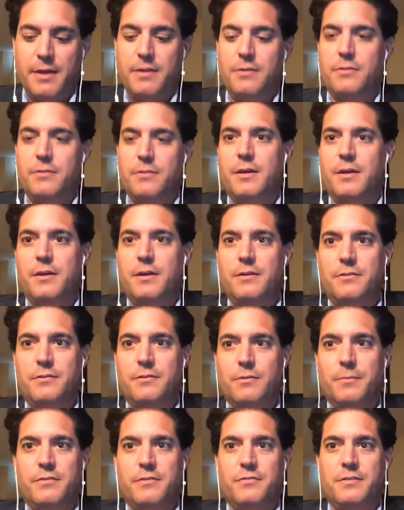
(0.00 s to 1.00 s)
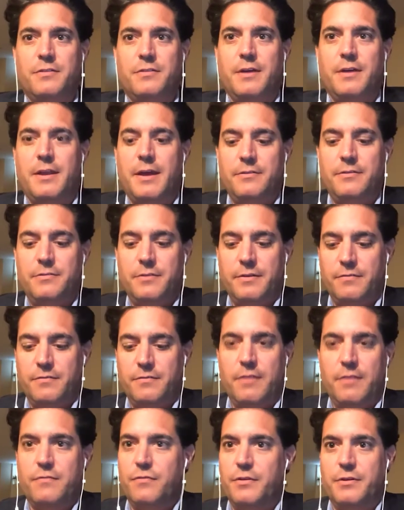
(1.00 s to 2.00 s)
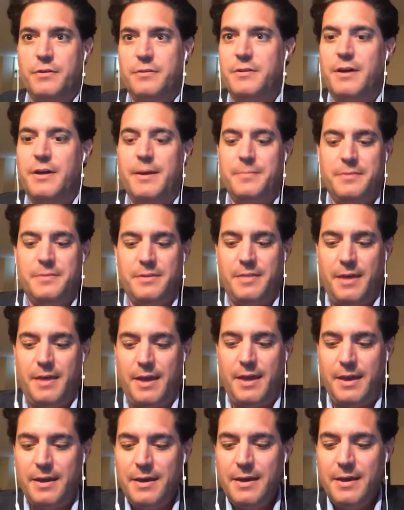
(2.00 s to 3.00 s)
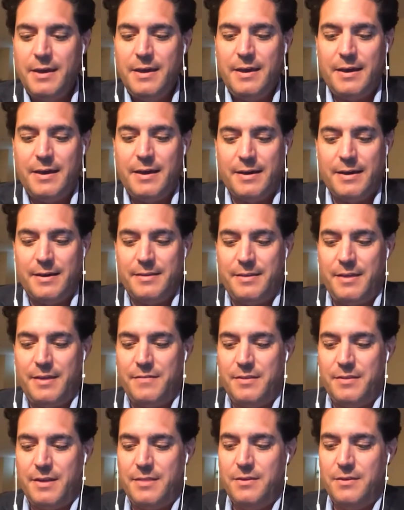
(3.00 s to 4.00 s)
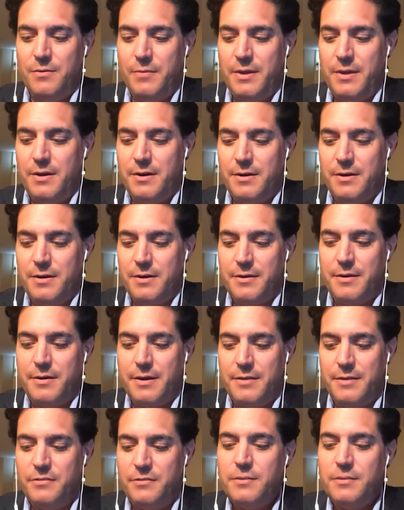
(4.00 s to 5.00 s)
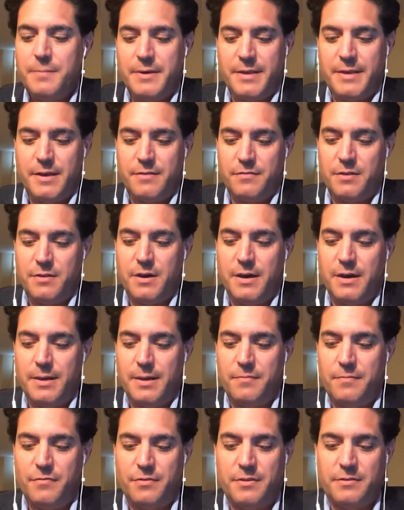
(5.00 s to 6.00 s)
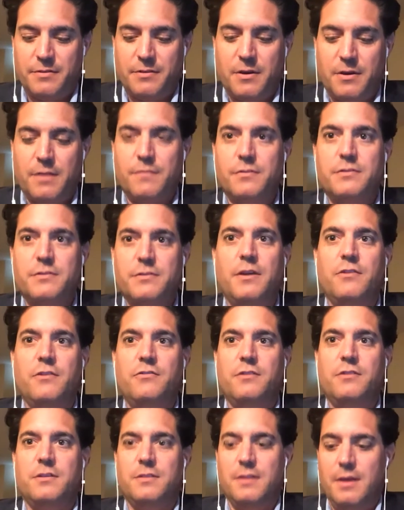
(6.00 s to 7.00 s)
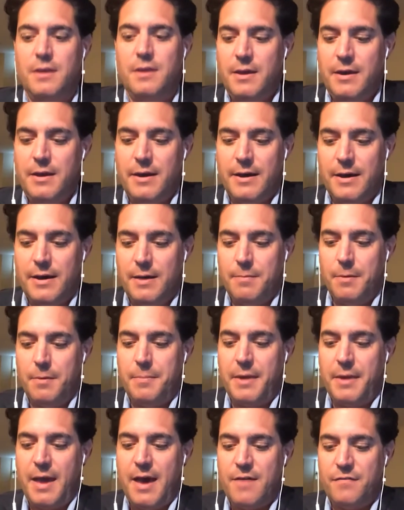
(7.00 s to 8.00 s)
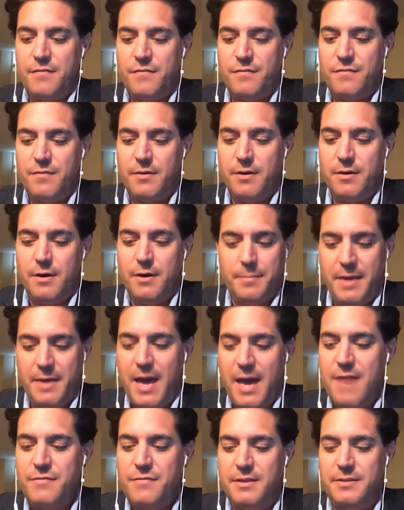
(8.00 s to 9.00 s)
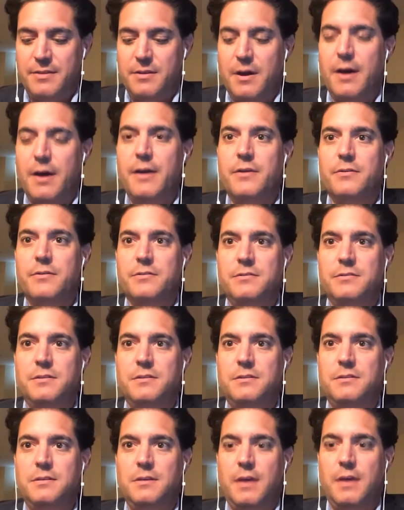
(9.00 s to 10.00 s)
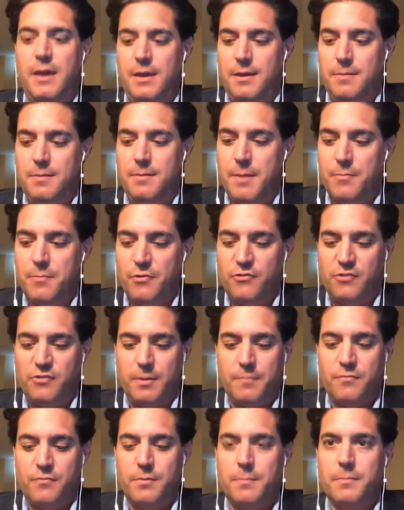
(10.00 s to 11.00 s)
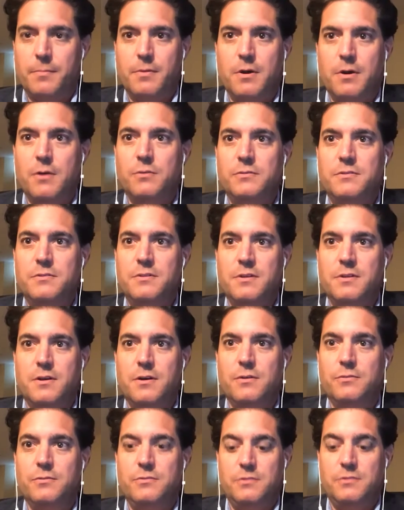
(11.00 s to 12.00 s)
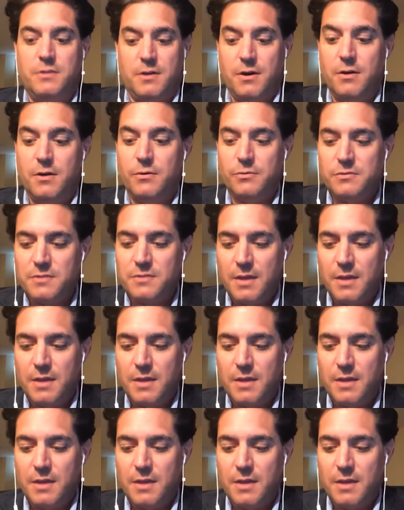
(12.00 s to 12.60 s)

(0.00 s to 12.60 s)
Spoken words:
you. Thank you so much for that answer and for your time today, David. I know we are just about out of time for this conversation, but on behalf of the entire CCAE membership from coast to coast to coast,